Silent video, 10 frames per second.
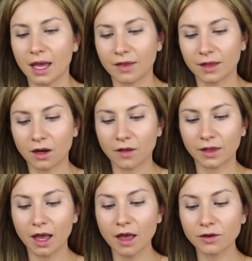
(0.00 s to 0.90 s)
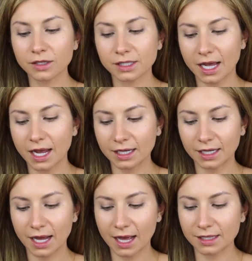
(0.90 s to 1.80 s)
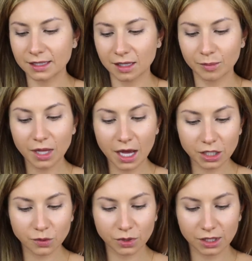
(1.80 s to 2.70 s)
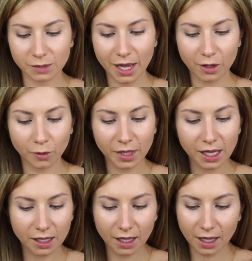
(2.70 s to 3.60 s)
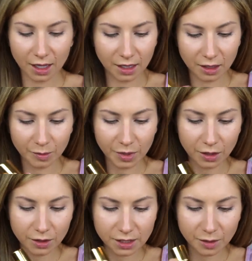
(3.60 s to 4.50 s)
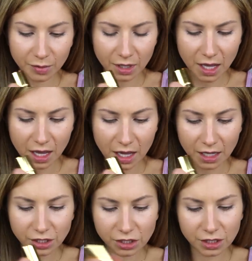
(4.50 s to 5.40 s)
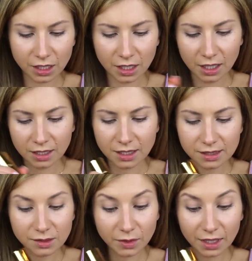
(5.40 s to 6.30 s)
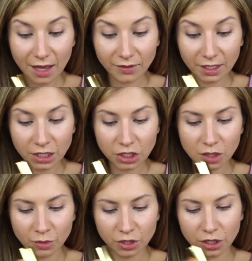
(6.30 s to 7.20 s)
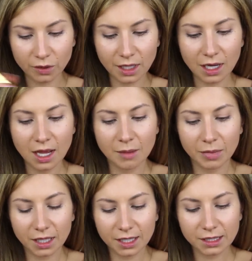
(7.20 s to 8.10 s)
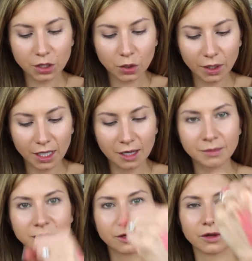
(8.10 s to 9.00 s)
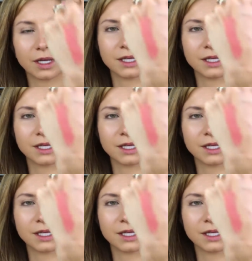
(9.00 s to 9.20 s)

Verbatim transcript: And then on the other side, it has the blush, which is Petal Pink, and it appears the blush doesn't really have any shimmer to it, but it is cream, so there